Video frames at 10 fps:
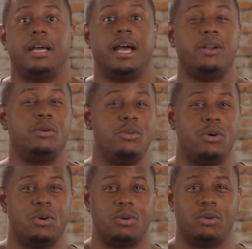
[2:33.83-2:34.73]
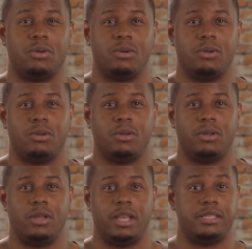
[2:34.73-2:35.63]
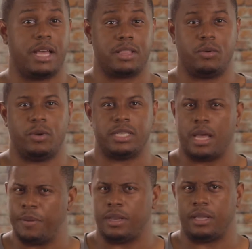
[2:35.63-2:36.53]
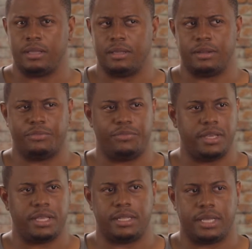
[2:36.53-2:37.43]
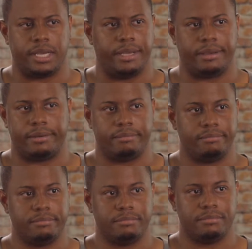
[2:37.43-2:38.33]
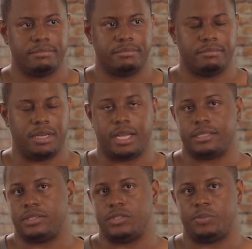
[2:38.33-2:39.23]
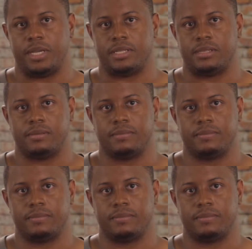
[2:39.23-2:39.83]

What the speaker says: I don't know exactly what's happening. I feel like I'm lost in space.